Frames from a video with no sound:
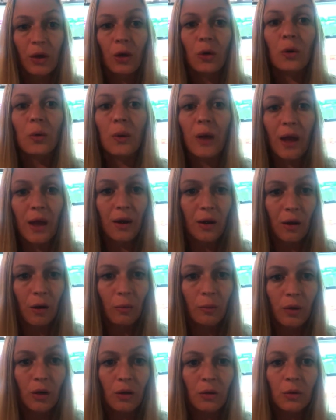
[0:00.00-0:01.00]
who can
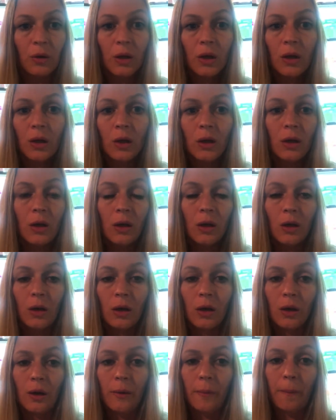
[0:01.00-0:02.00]
help you.
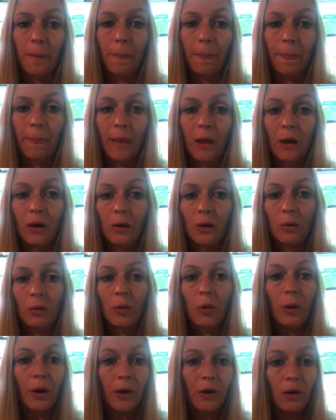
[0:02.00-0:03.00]
I know
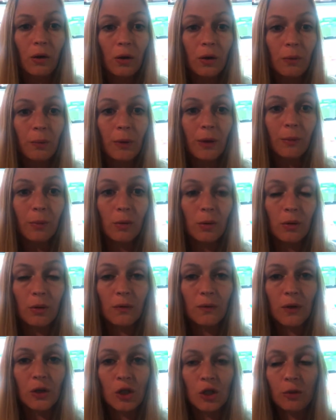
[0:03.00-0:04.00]
quite a lot of people in
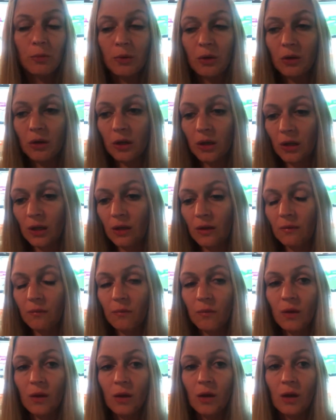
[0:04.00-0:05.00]
the fish community,
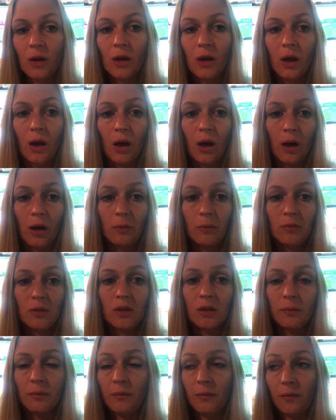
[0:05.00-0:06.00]

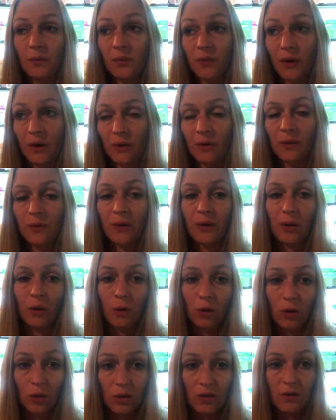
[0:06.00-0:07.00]
some very, very
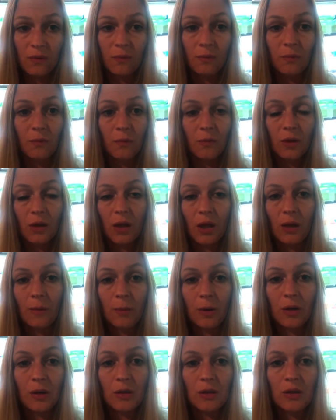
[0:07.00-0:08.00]
awesome
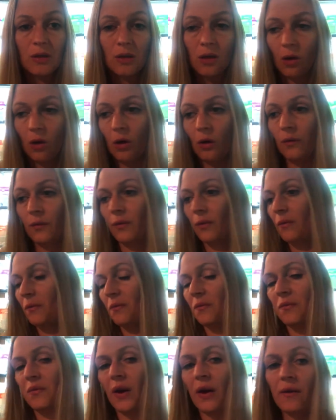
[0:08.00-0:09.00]
keepers of
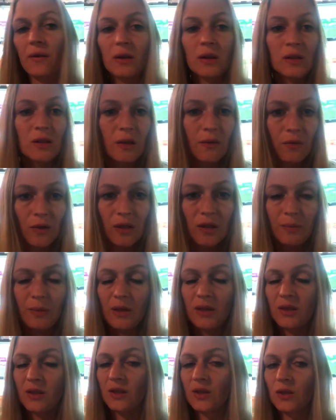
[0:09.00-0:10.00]
various different
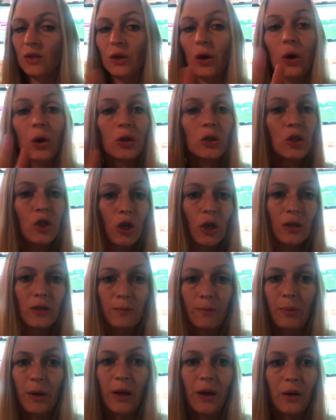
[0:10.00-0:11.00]
species, not
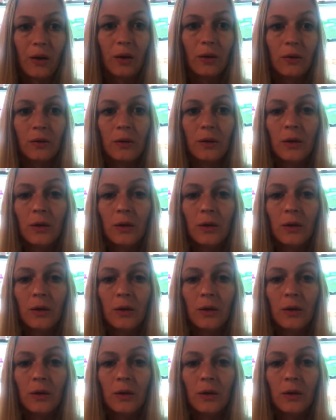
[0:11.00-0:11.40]
just beta,